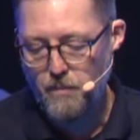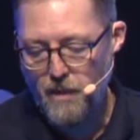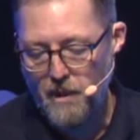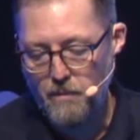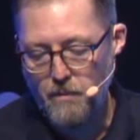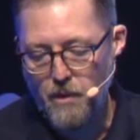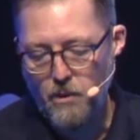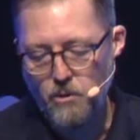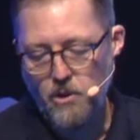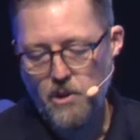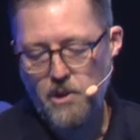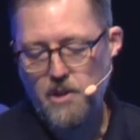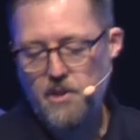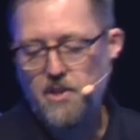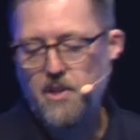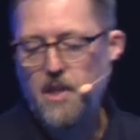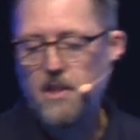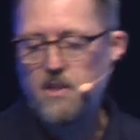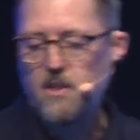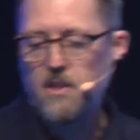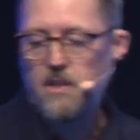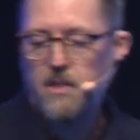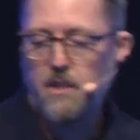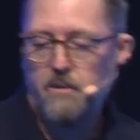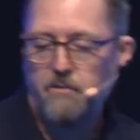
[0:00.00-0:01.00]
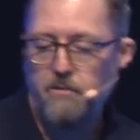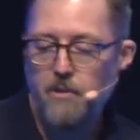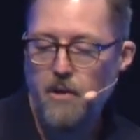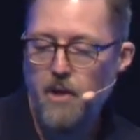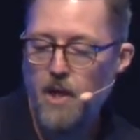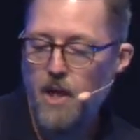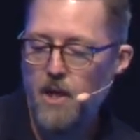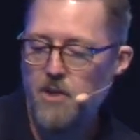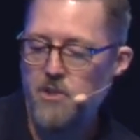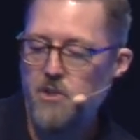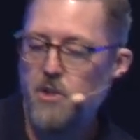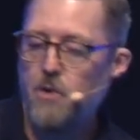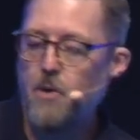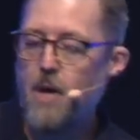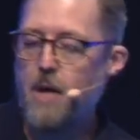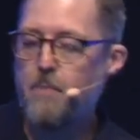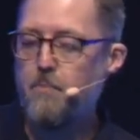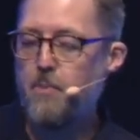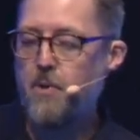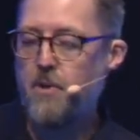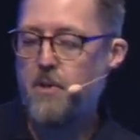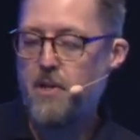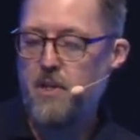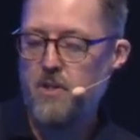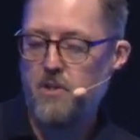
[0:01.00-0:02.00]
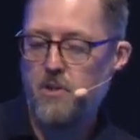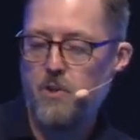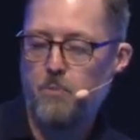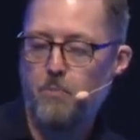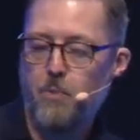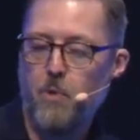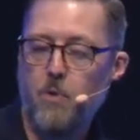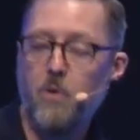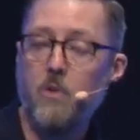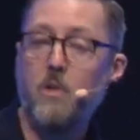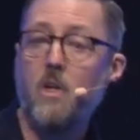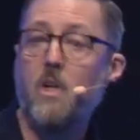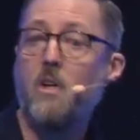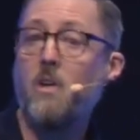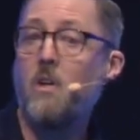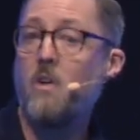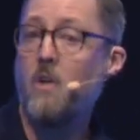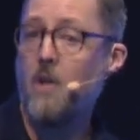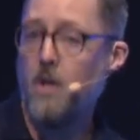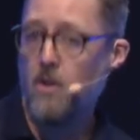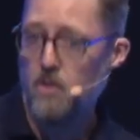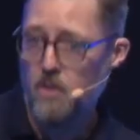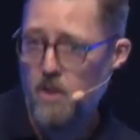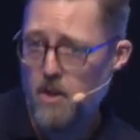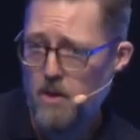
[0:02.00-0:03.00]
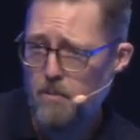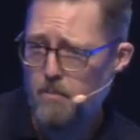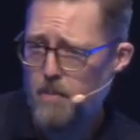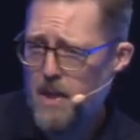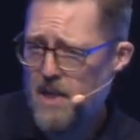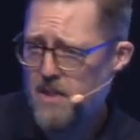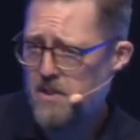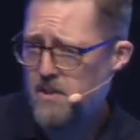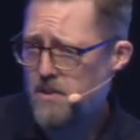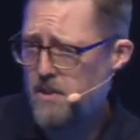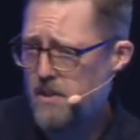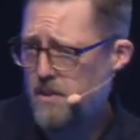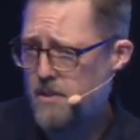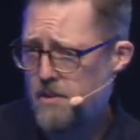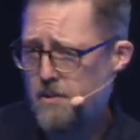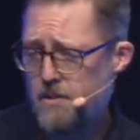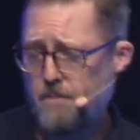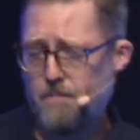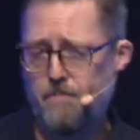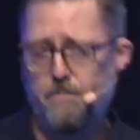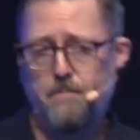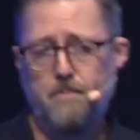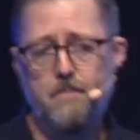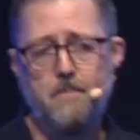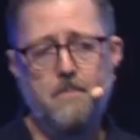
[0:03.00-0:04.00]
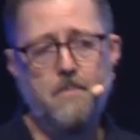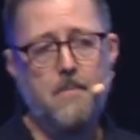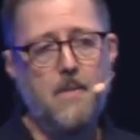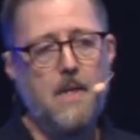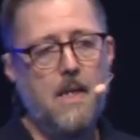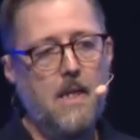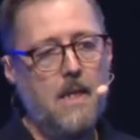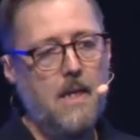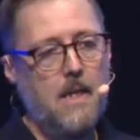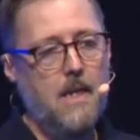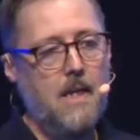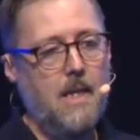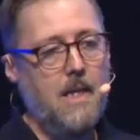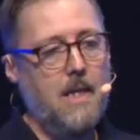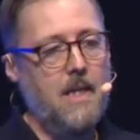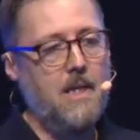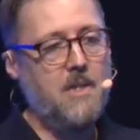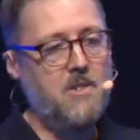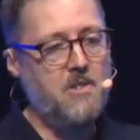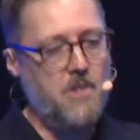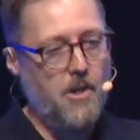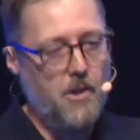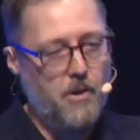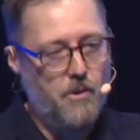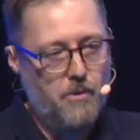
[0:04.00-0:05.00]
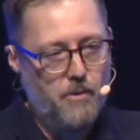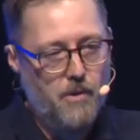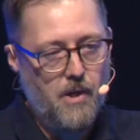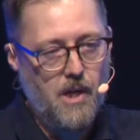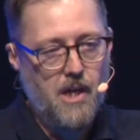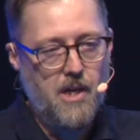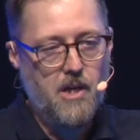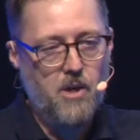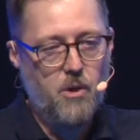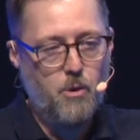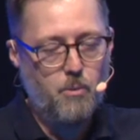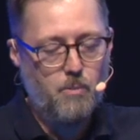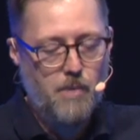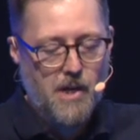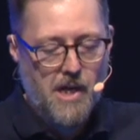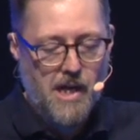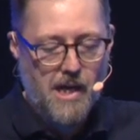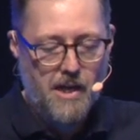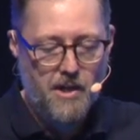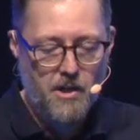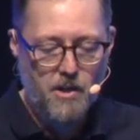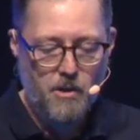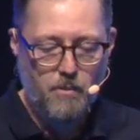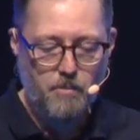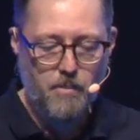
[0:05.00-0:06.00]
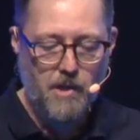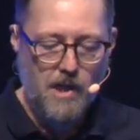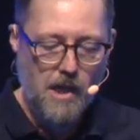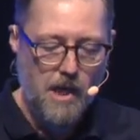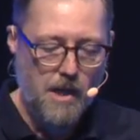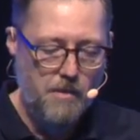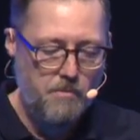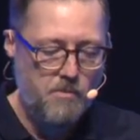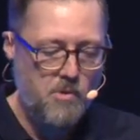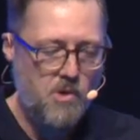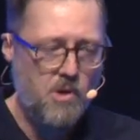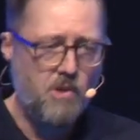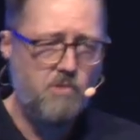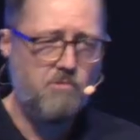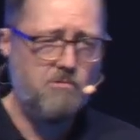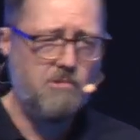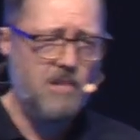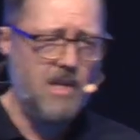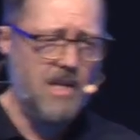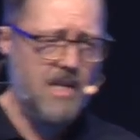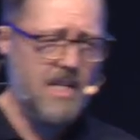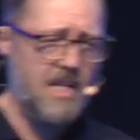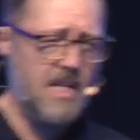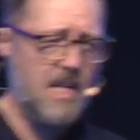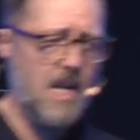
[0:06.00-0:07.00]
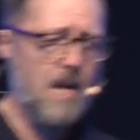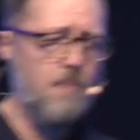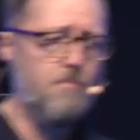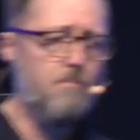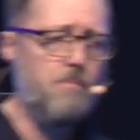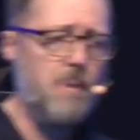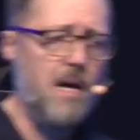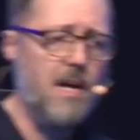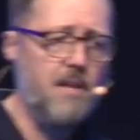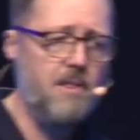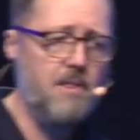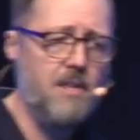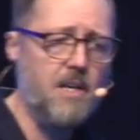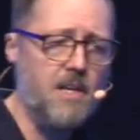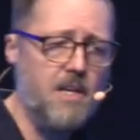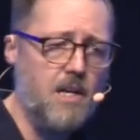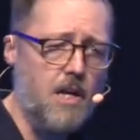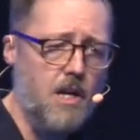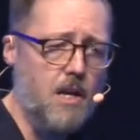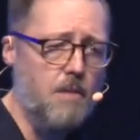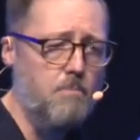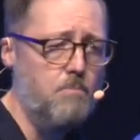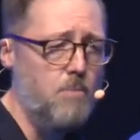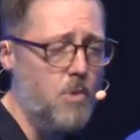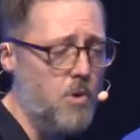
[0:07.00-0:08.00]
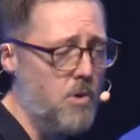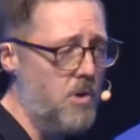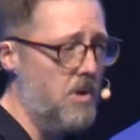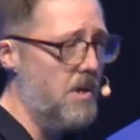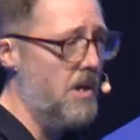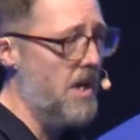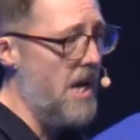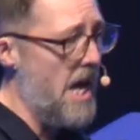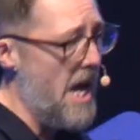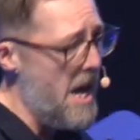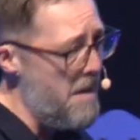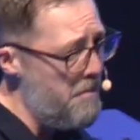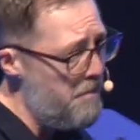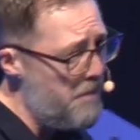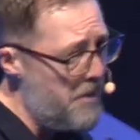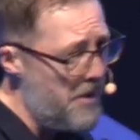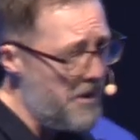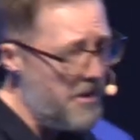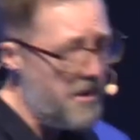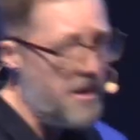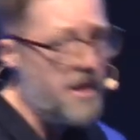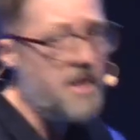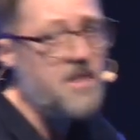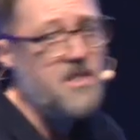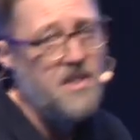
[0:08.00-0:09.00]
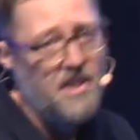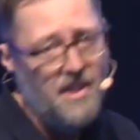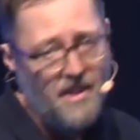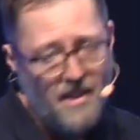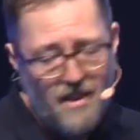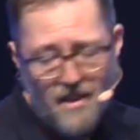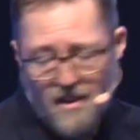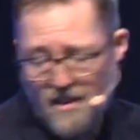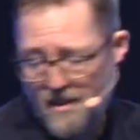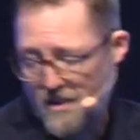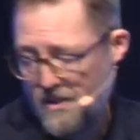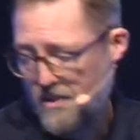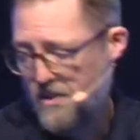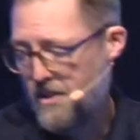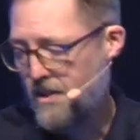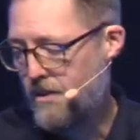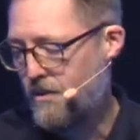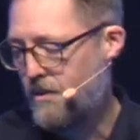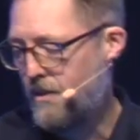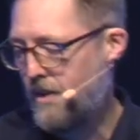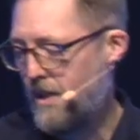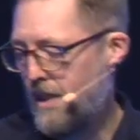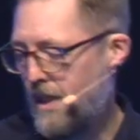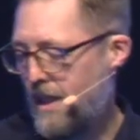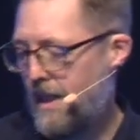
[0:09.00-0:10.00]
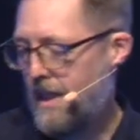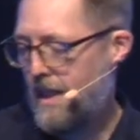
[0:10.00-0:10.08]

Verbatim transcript: to be emotionally sensitive and show empathy and support on an ongoing basis. So I hold my hand up. I'm not really empathic, I'm more empathetic. So